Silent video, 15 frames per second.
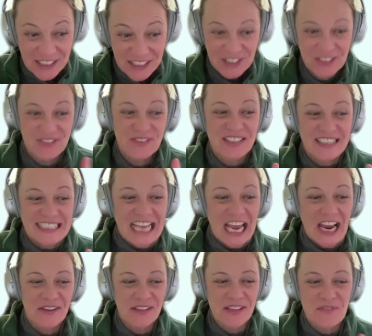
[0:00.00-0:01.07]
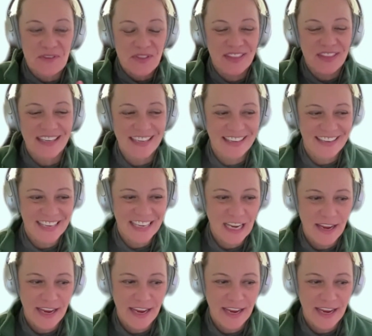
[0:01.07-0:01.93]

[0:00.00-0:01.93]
to this higher level thinking,